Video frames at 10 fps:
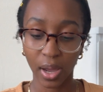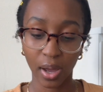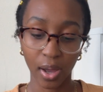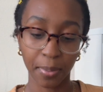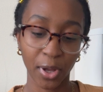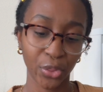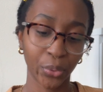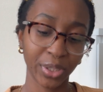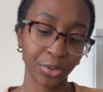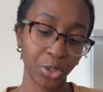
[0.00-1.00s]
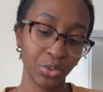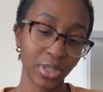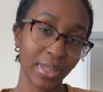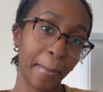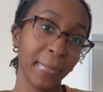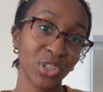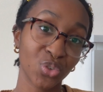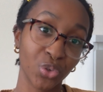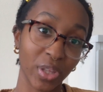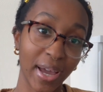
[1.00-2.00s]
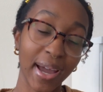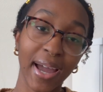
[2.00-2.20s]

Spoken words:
although I don't use it that much for that,